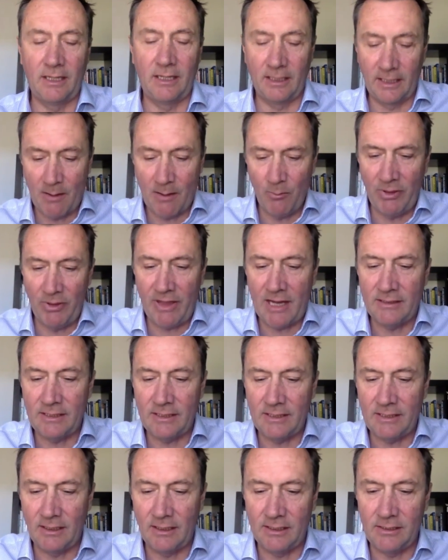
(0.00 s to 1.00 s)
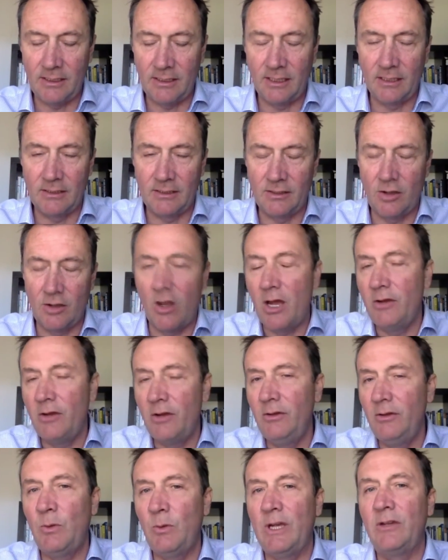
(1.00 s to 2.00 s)
And empathetic listening is not
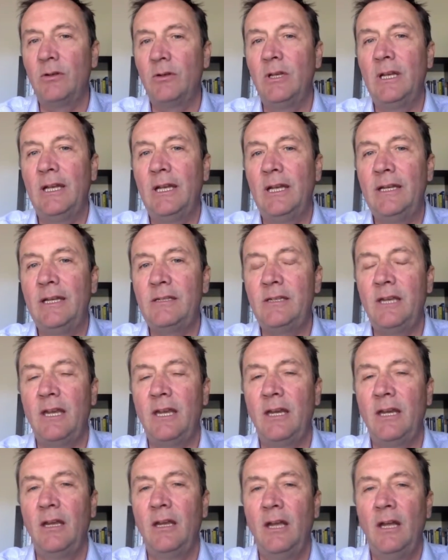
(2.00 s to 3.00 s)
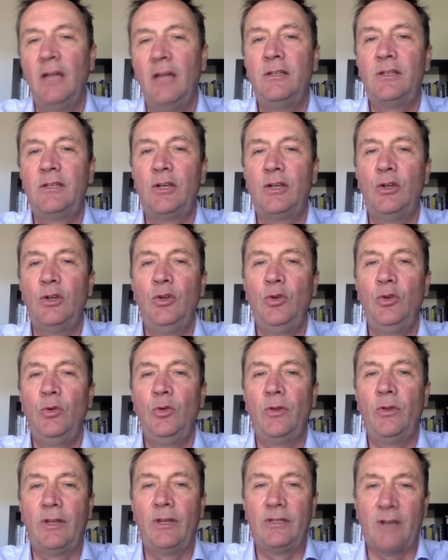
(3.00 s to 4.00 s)
only where you're listening to
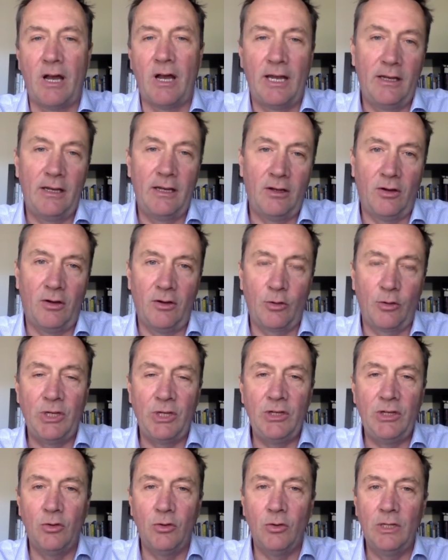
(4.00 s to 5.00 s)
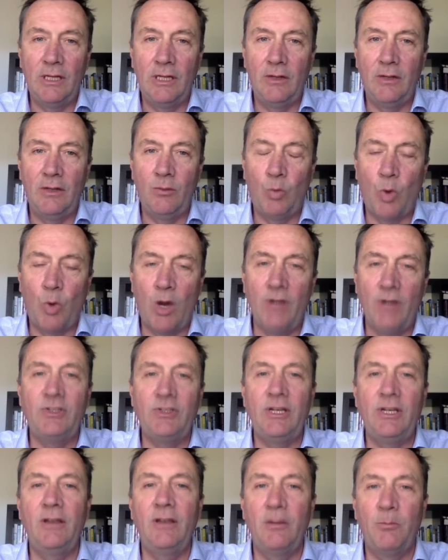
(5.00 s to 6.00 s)
the dialogue, but you're
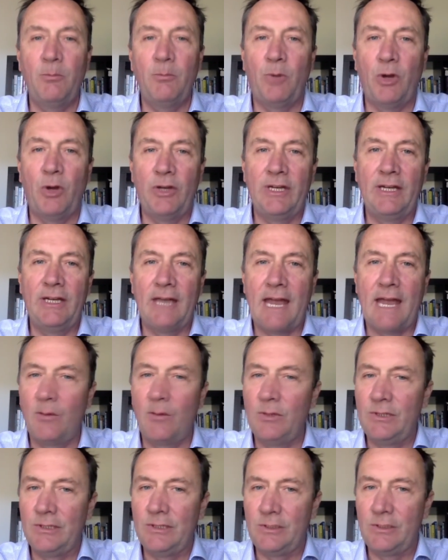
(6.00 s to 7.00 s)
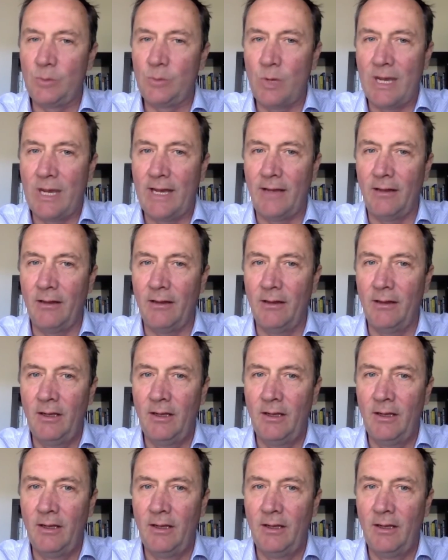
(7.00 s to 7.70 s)
watching the body language as well.